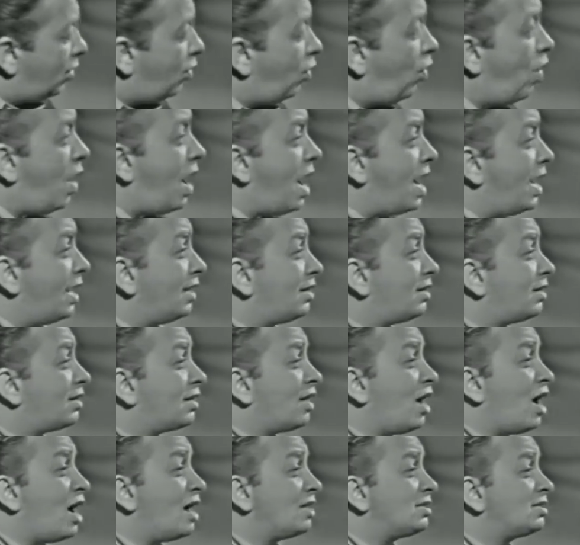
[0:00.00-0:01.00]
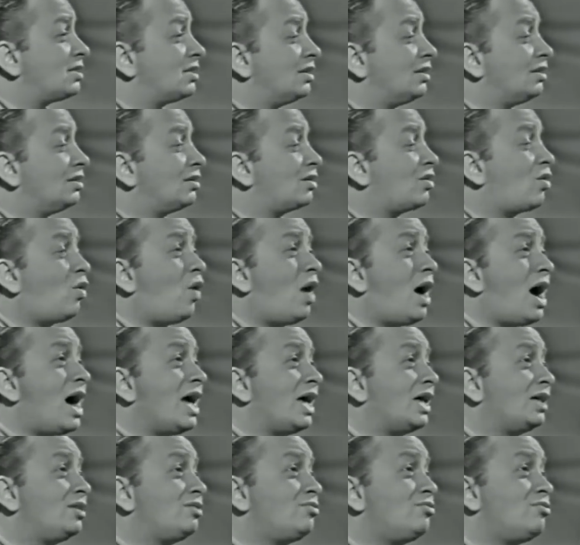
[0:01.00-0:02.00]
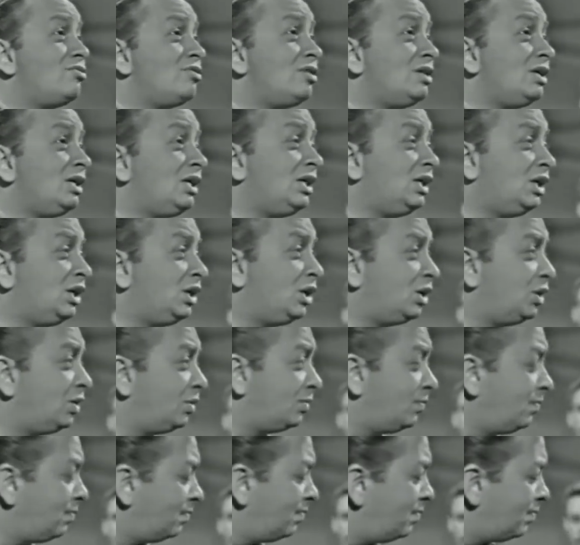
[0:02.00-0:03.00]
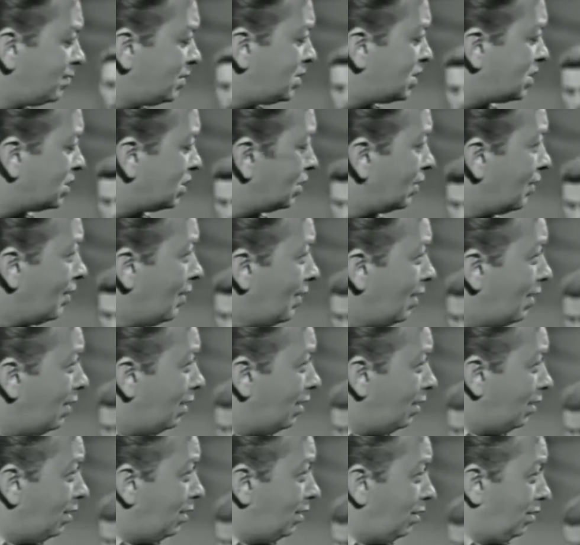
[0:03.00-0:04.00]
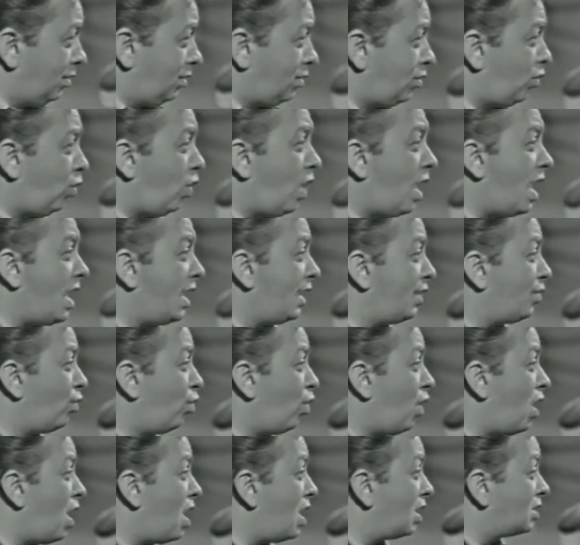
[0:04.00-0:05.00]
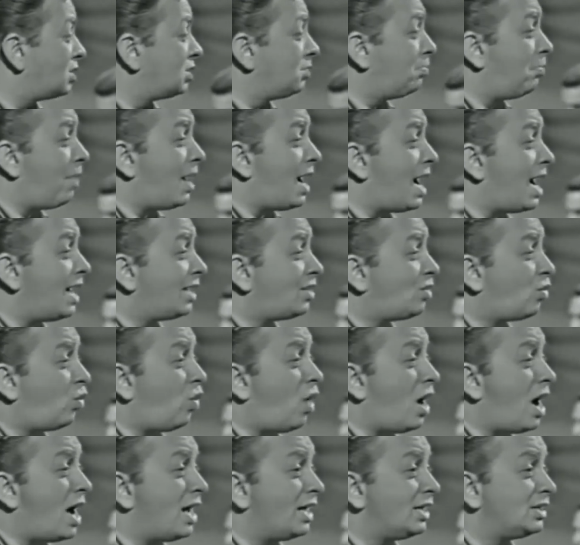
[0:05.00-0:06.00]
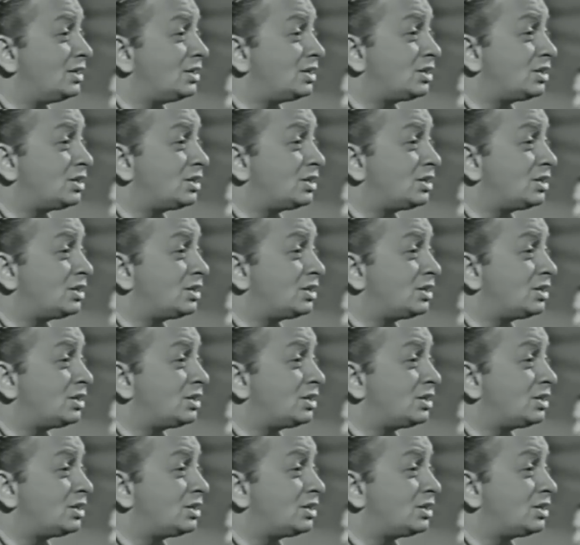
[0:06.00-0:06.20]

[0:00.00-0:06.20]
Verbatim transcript: Quiet thoughts and quiet dreams, quiet walks by quiet